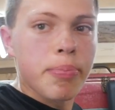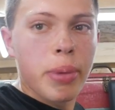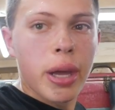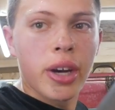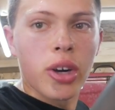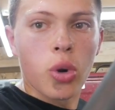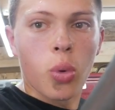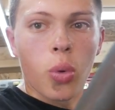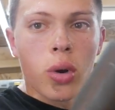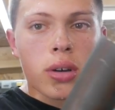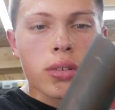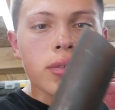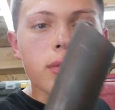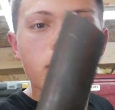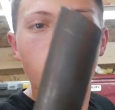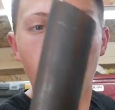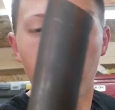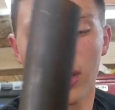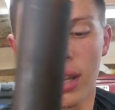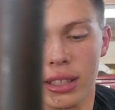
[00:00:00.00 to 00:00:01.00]
bigger one,
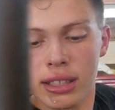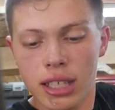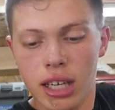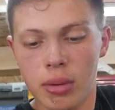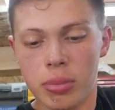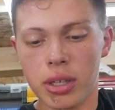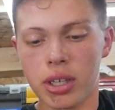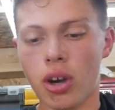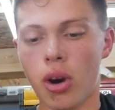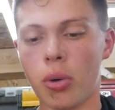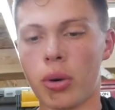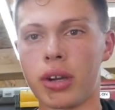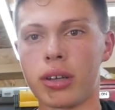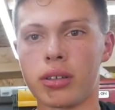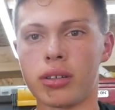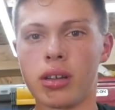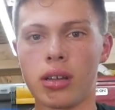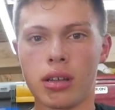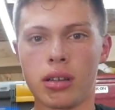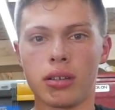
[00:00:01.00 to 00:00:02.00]
the one that's gonna be
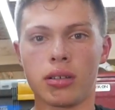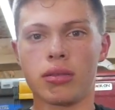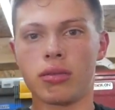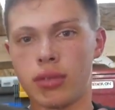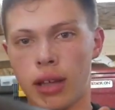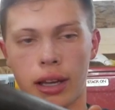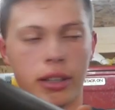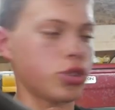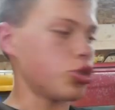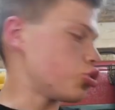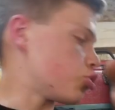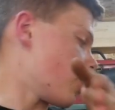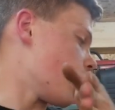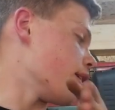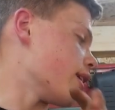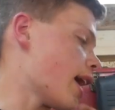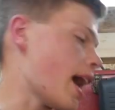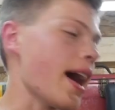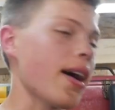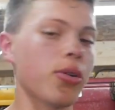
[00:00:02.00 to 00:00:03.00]
going like
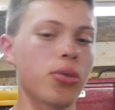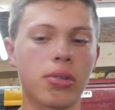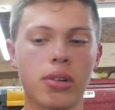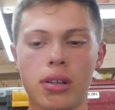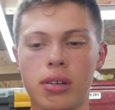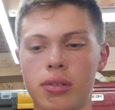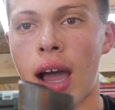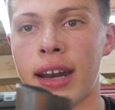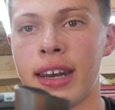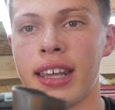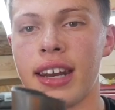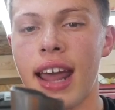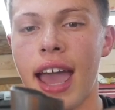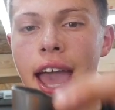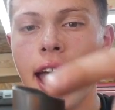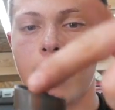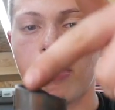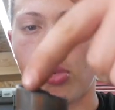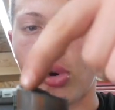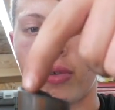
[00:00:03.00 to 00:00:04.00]
straight out, I need to
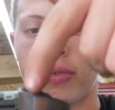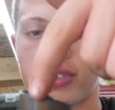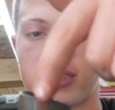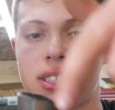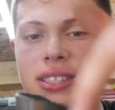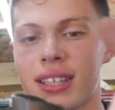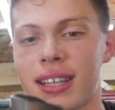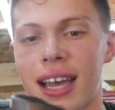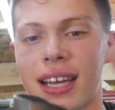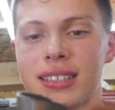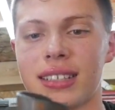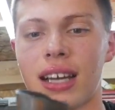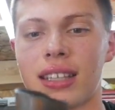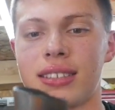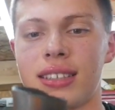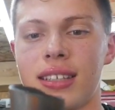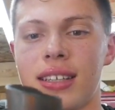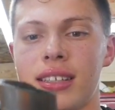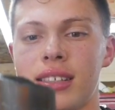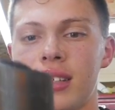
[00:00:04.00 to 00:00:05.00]
add more of a slant
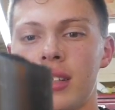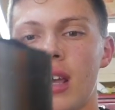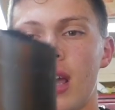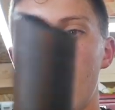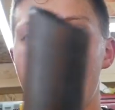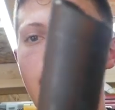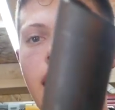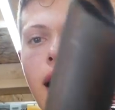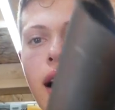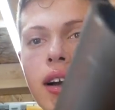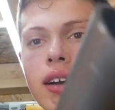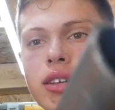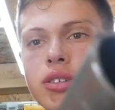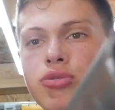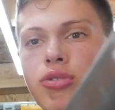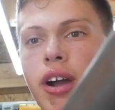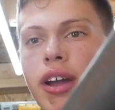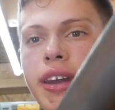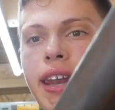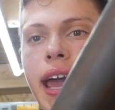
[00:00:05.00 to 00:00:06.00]
onto this because
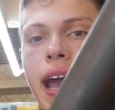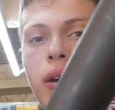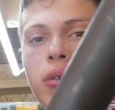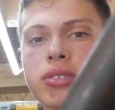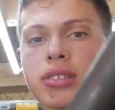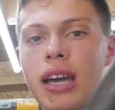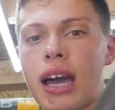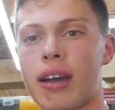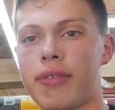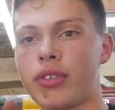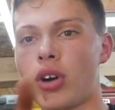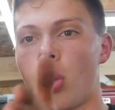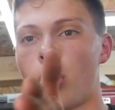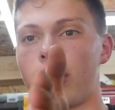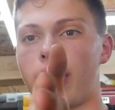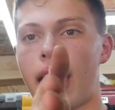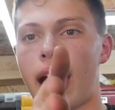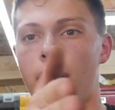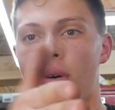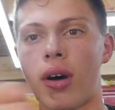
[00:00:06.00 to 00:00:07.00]
uh, right now it's kind of
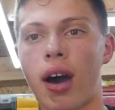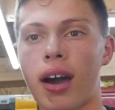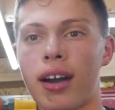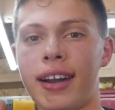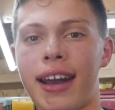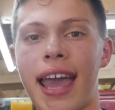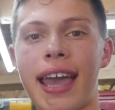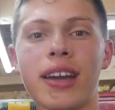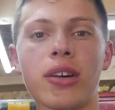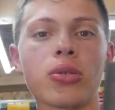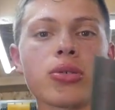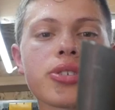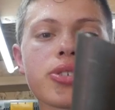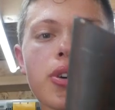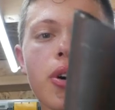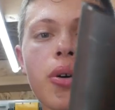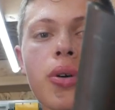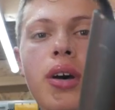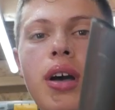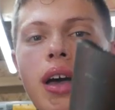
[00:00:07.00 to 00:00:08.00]
going out on an angle,
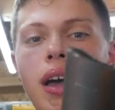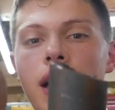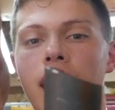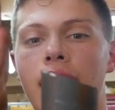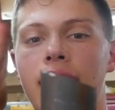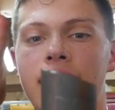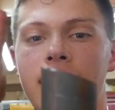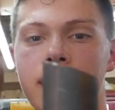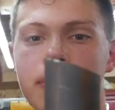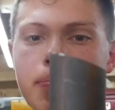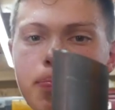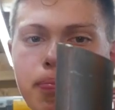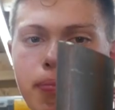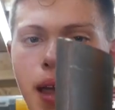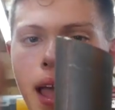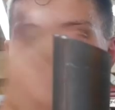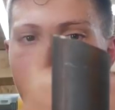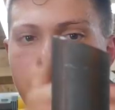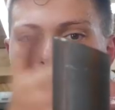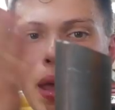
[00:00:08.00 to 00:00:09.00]
so I need to
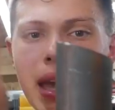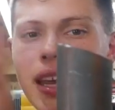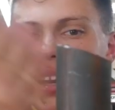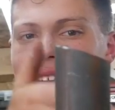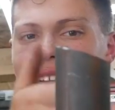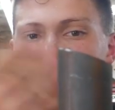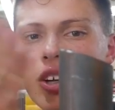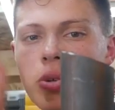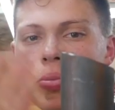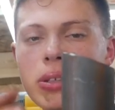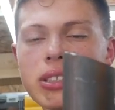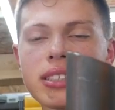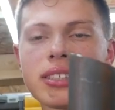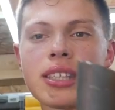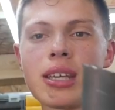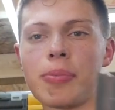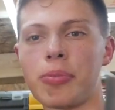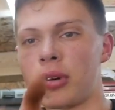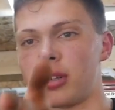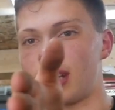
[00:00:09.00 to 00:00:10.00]
make it a little bit
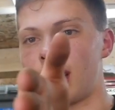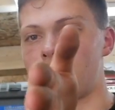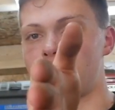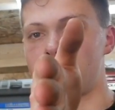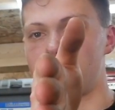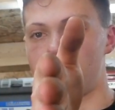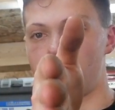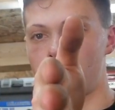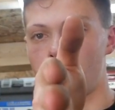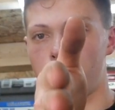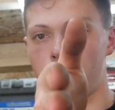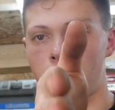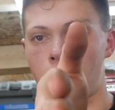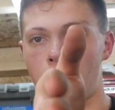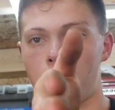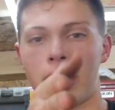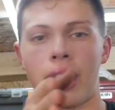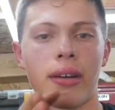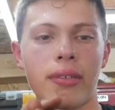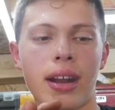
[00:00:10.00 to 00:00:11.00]
steeper and then it should be
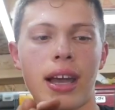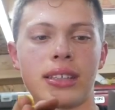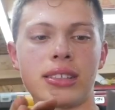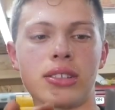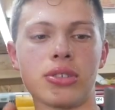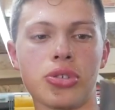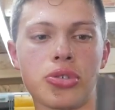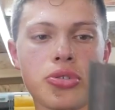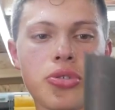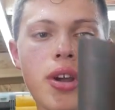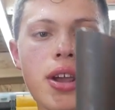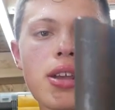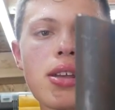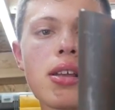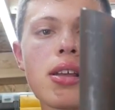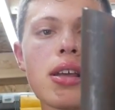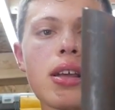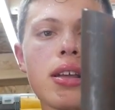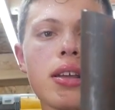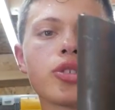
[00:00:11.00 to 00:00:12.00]
coming out nice and
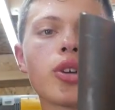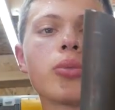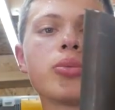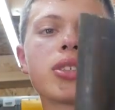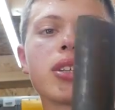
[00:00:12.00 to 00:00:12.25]
straight. So I'm